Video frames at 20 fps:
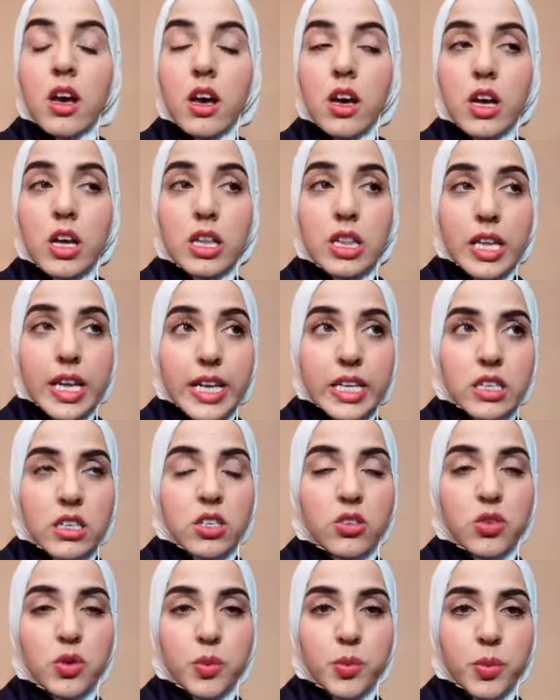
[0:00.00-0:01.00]
uh,
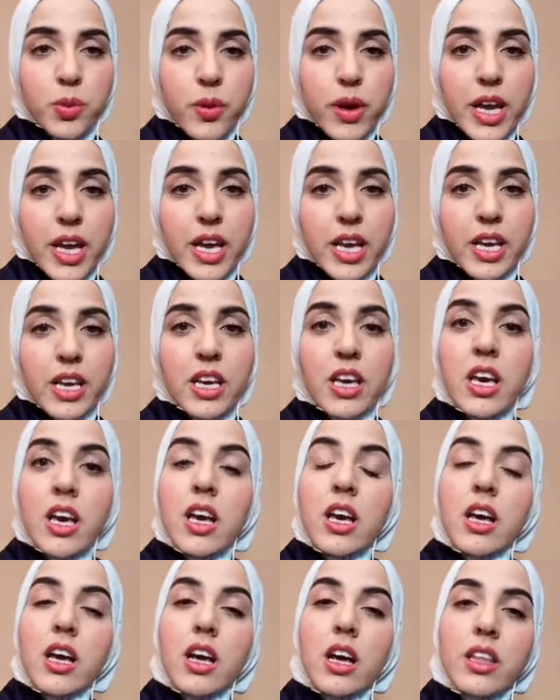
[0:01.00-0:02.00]
late to pray,
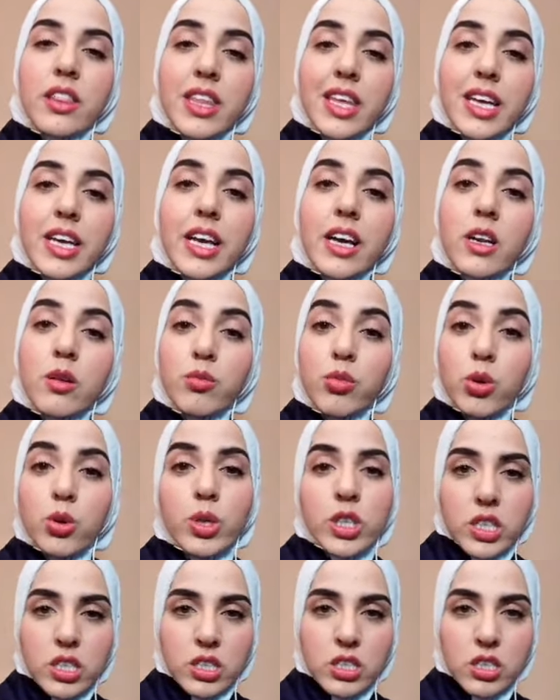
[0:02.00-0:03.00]
they got a
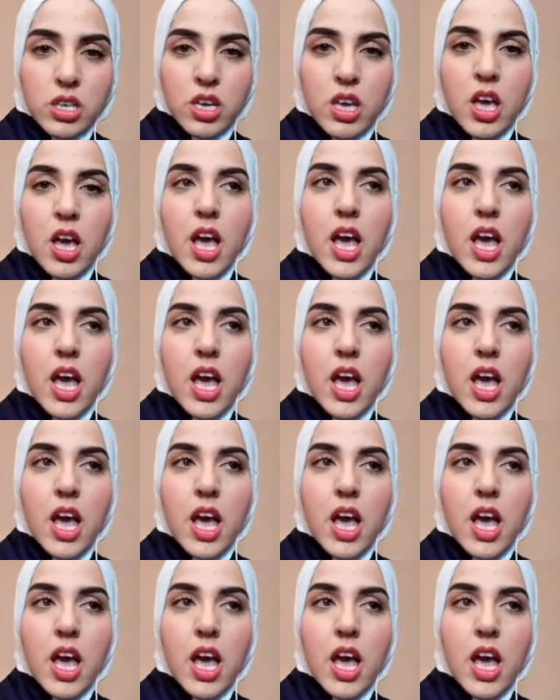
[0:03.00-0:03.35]
bonus.